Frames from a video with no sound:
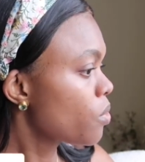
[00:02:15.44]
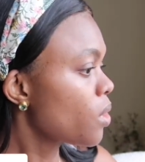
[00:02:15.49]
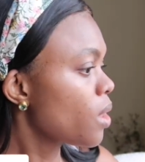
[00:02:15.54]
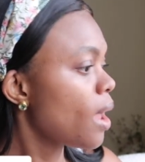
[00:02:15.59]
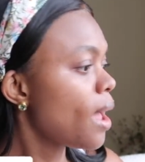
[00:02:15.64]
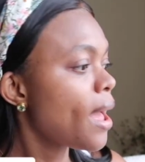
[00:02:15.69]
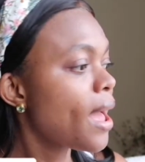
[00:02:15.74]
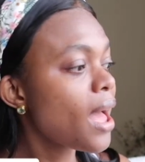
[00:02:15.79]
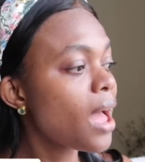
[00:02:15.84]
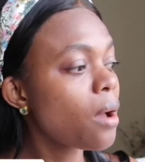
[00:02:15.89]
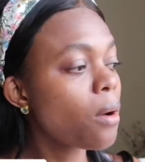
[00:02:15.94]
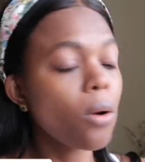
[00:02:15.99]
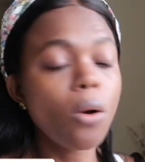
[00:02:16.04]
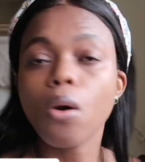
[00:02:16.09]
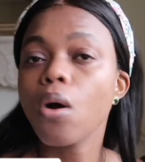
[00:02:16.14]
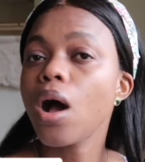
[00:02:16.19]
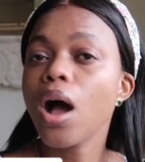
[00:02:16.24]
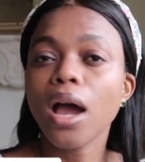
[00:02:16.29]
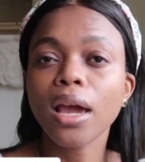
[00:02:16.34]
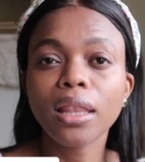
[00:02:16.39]

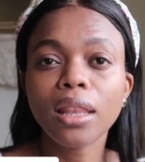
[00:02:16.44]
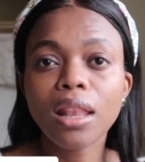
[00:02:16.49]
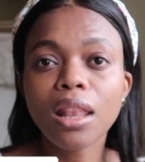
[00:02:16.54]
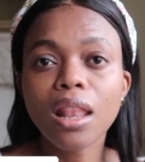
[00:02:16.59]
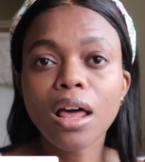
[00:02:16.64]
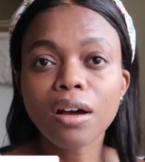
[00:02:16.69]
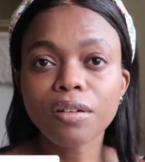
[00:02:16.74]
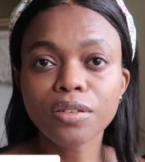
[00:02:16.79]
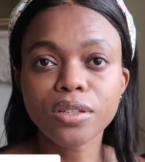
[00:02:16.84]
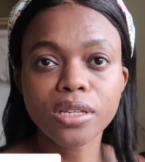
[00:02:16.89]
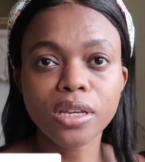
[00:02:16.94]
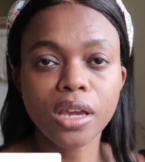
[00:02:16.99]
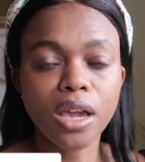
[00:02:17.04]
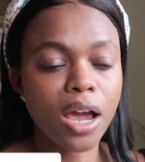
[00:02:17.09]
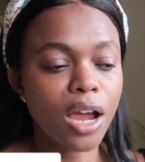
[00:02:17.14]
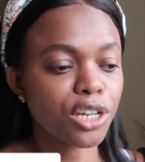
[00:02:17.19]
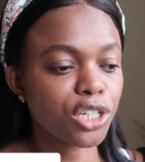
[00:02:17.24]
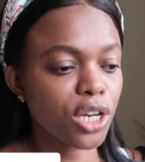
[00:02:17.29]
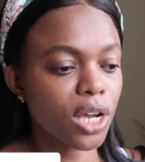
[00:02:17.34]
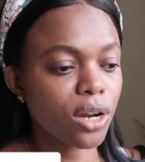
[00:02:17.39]
how I love seeing
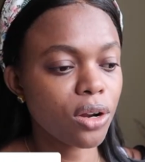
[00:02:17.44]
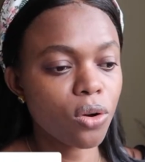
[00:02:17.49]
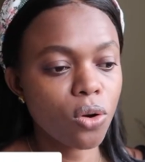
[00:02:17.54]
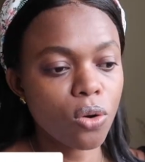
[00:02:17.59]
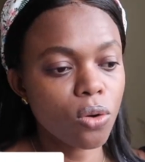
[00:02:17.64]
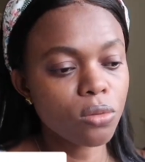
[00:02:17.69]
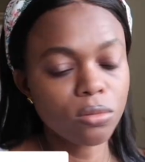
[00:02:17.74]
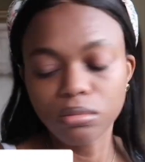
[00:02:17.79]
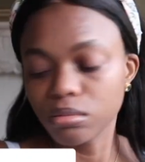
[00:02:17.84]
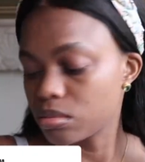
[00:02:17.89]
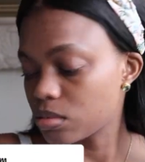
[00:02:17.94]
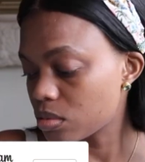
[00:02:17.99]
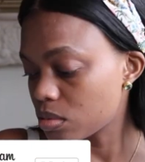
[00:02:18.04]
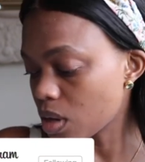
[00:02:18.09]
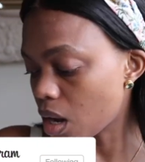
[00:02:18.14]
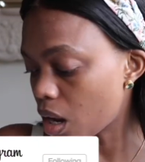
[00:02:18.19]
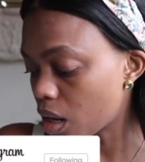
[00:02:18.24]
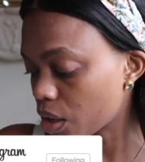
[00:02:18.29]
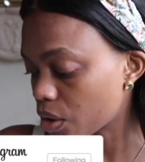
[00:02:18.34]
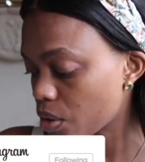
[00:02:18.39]
eyeshadows
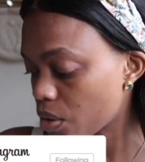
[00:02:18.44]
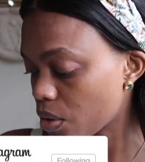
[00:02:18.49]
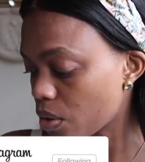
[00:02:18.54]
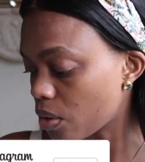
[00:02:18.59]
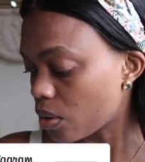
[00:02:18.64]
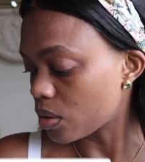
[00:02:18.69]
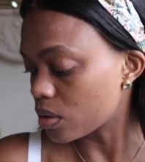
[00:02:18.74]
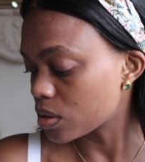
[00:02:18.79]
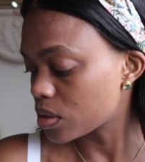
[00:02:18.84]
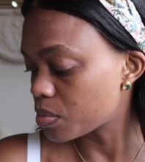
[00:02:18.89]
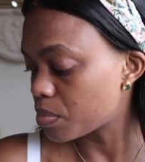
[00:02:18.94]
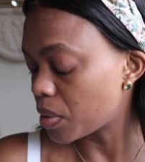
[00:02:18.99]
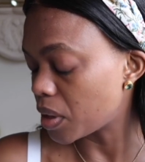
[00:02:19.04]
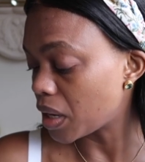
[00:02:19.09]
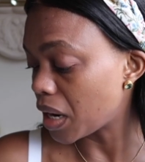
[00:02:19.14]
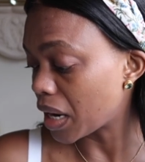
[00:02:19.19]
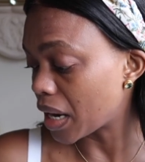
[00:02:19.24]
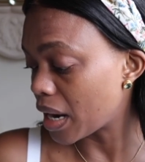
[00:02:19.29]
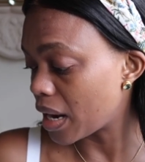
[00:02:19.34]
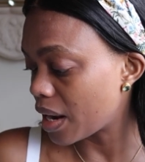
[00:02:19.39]
on girls,
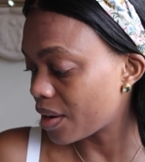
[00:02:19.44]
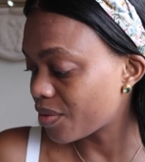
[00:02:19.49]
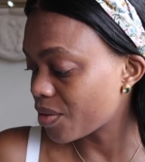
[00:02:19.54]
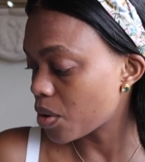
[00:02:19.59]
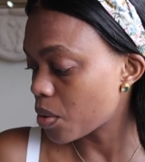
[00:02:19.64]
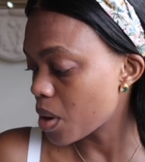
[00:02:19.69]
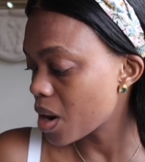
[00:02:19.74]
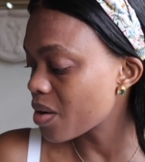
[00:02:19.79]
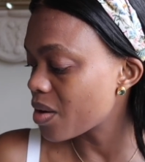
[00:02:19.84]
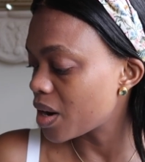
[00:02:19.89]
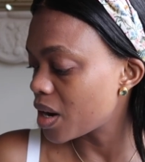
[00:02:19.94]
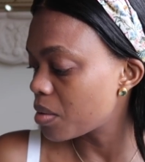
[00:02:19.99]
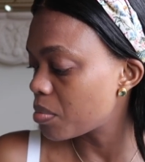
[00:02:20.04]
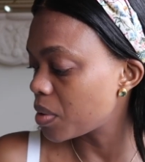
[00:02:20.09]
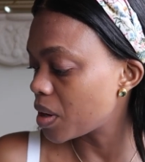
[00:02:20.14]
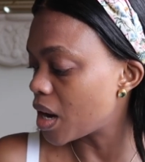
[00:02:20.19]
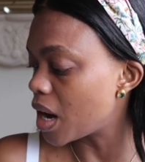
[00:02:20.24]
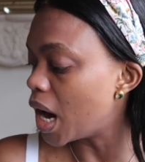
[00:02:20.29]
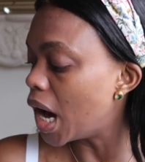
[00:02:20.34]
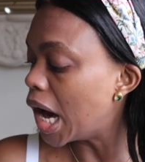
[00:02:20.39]
but I can never wear it
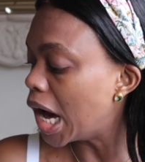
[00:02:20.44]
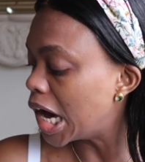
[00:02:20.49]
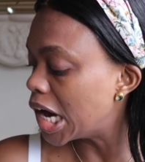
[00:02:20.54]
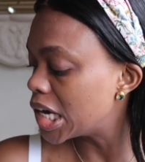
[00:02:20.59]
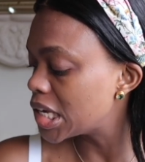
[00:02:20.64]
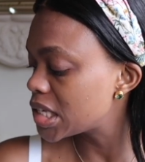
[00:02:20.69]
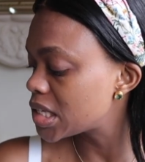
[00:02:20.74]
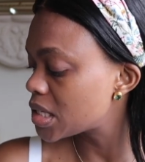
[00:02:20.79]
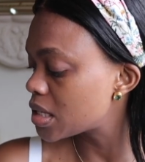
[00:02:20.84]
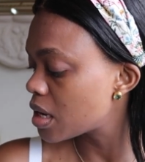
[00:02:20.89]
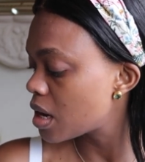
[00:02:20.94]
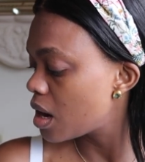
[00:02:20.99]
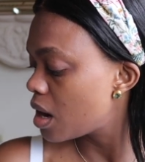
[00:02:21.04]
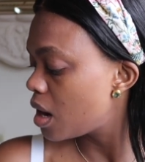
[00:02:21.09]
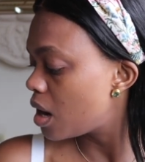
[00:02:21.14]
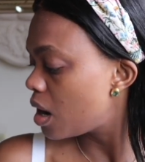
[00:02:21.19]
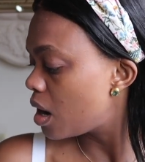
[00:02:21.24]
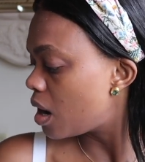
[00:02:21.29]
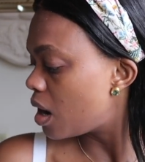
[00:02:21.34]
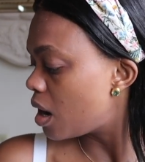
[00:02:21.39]
because
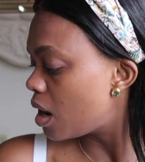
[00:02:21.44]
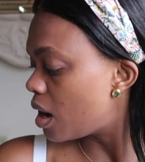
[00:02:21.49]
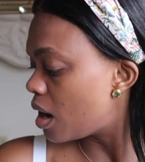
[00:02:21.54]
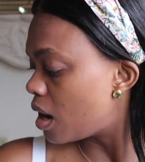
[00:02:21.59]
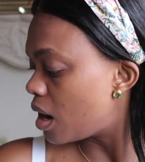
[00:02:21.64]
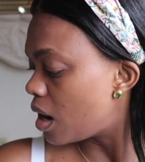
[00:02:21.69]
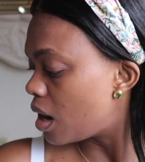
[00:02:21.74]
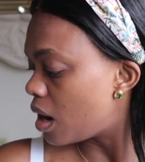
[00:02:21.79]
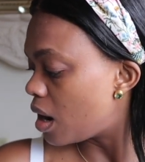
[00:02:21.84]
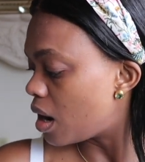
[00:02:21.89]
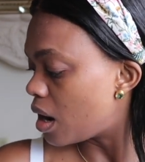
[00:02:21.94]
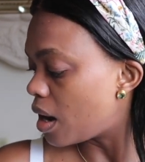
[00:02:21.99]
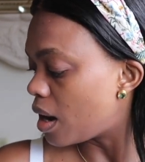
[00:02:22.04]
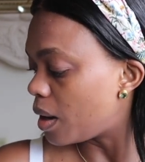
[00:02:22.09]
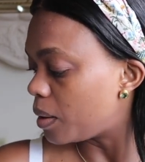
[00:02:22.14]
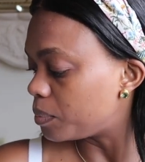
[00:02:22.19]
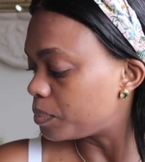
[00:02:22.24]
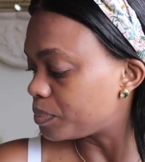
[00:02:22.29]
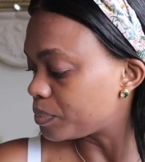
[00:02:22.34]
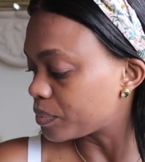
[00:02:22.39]

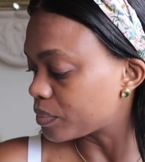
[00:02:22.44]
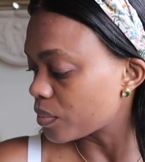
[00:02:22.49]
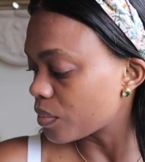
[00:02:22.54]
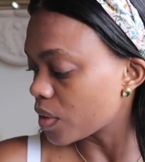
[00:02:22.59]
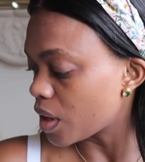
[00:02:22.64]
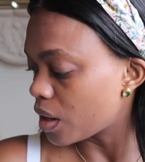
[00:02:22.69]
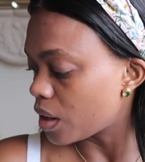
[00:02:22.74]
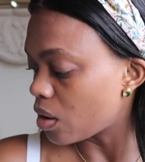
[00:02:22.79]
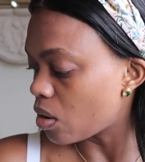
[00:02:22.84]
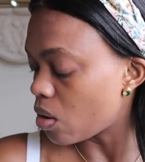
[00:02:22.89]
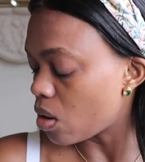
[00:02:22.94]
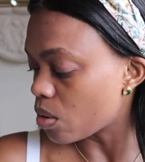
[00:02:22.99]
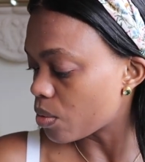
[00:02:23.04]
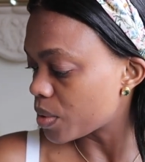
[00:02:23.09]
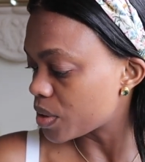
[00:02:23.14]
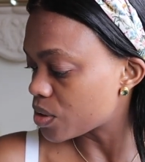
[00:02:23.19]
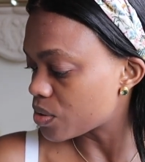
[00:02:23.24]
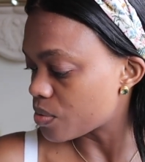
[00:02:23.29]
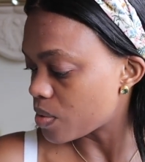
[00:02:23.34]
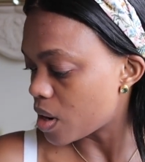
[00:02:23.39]
they
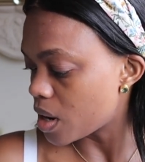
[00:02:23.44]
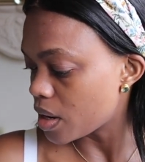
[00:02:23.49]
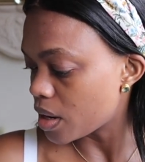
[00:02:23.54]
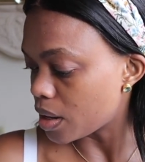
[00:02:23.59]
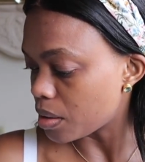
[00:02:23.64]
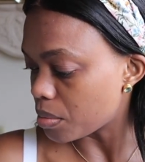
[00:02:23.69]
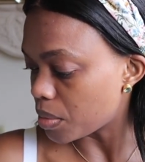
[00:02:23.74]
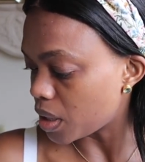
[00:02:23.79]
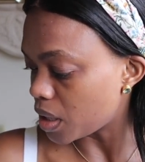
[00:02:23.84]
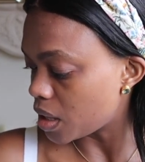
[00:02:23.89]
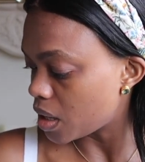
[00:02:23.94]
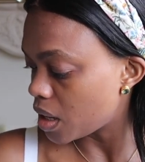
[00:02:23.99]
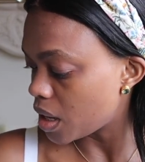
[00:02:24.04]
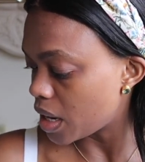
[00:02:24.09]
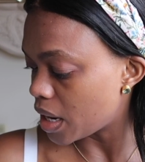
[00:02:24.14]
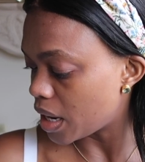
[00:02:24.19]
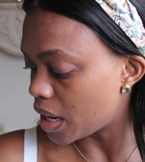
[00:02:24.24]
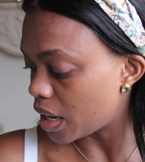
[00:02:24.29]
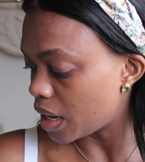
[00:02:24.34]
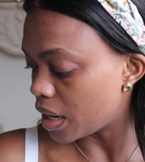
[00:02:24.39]
always run on me.
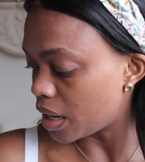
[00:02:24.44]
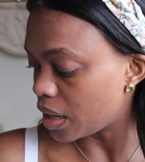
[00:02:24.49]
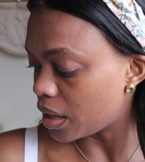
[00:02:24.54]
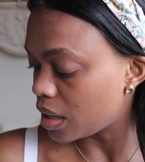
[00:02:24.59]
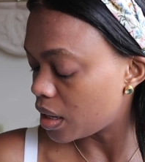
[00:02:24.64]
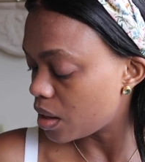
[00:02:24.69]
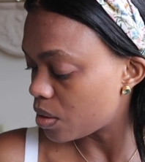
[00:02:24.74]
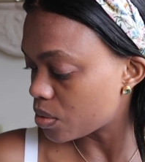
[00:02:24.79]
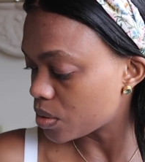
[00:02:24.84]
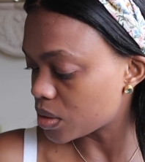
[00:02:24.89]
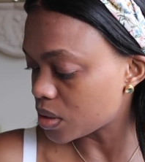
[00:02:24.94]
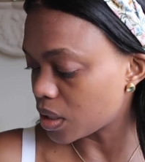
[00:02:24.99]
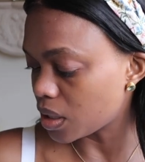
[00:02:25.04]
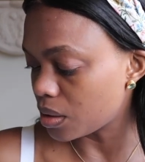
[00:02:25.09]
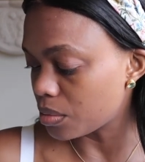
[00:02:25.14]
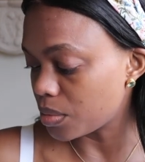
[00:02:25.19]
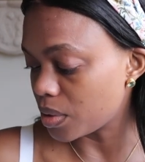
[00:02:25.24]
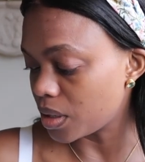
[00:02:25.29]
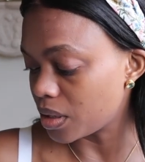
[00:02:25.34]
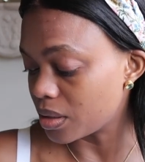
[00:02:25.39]
And he was
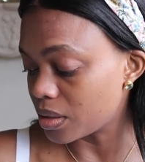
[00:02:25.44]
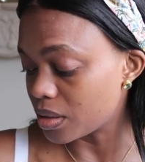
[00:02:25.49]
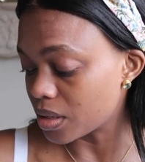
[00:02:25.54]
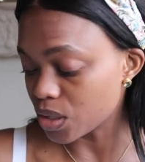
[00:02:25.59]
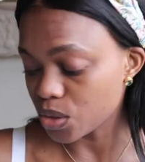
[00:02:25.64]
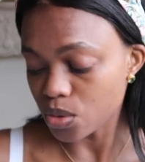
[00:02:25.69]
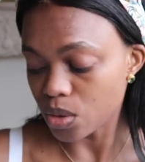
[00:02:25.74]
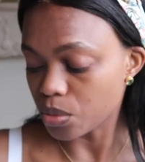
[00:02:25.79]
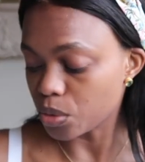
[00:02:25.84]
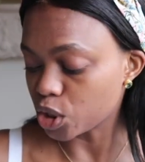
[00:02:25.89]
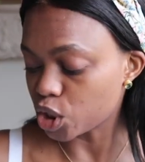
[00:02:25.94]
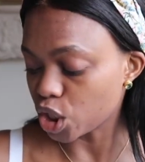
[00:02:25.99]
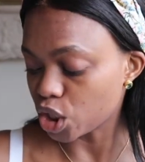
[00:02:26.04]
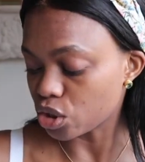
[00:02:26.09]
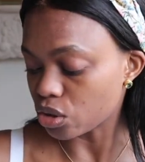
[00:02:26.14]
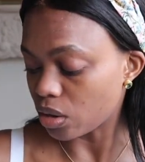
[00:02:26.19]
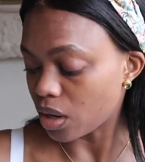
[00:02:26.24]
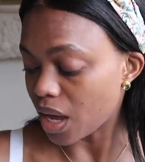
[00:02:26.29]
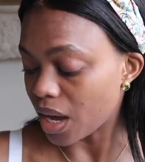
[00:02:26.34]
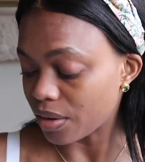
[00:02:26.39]
telling me this one will change
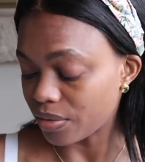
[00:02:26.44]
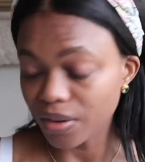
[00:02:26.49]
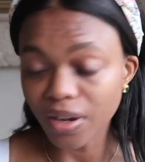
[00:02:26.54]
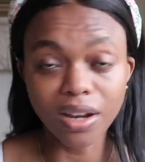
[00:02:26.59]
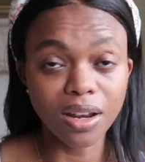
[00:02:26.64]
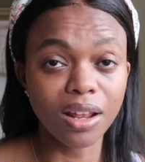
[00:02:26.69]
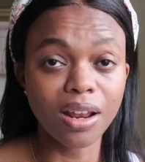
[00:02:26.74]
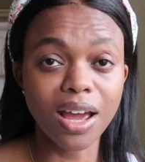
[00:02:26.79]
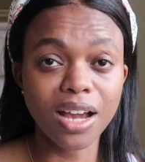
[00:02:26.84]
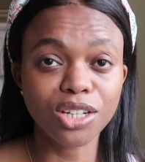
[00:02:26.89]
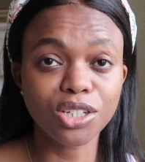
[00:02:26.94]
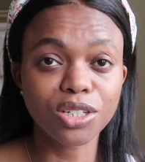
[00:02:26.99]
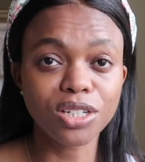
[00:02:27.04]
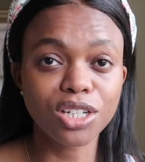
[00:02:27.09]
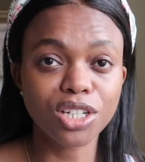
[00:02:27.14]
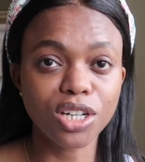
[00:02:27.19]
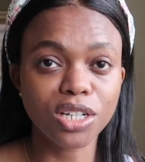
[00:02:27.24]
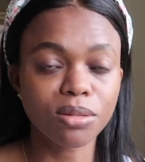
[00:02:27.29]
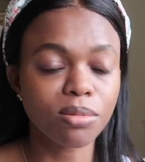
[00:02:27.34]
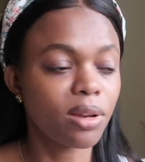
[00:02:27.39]
your life, and it
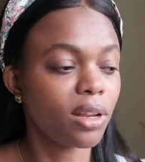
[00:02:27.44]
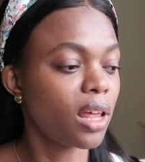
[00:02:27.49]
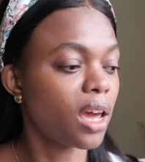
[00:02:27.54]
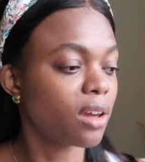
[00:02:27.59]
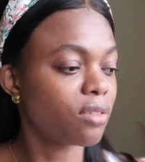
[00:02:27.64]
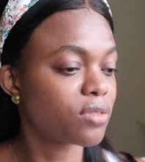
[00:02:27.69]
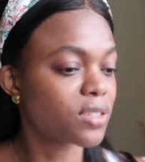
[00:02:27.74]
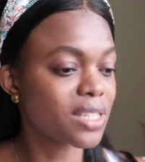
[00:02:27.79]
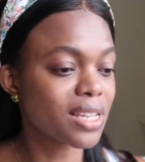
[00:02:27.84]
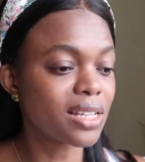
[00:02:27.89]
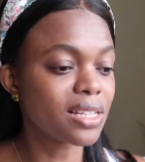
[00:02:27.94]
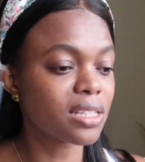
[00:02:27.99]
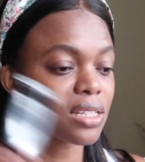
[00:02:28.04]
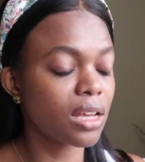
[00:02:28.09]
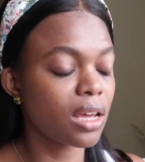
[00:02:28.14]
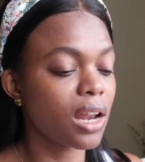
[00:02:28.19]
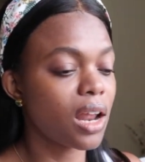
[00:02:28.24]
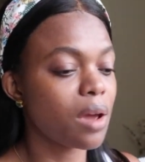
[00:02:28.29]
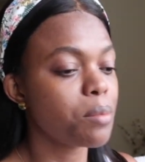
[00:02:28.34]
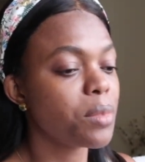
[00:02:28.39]
actually changed my life. Since
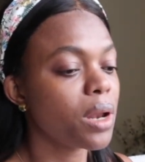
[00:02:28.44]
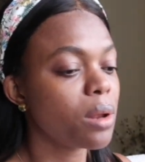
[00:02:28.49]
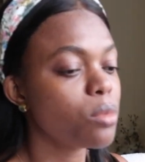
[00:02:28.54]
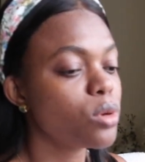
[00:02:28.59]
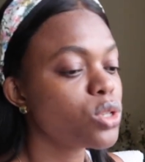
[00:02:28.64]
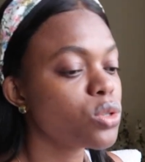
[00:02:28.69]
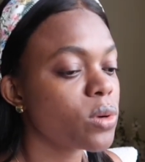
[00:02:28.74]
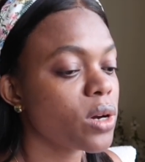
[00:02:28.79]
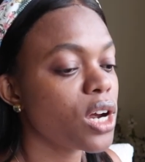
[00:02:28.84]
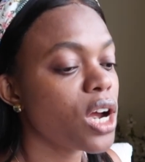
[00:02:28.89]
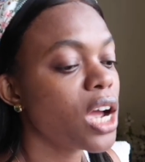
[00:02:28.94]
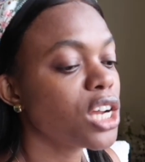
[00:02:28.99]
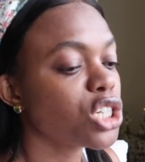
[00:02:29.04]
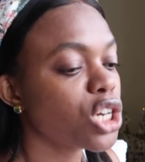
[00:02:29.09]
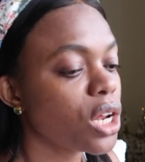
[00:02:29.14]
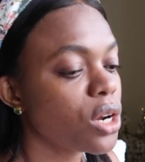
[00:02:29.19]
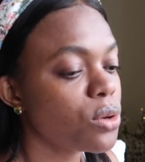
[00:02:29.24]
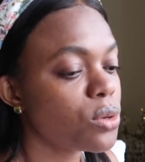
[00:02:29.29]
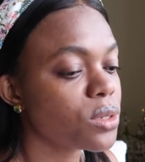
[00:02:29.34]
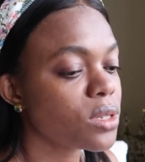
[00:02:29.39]
then, I've been able to wear
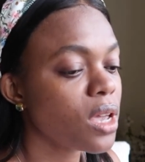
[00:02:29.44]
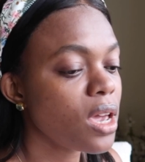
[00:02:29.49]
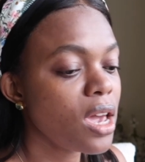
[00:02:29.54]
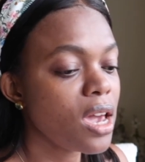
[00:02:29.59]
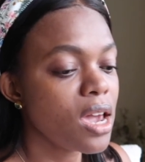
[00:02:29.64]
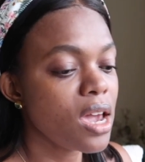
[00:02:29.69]
eyeshadows.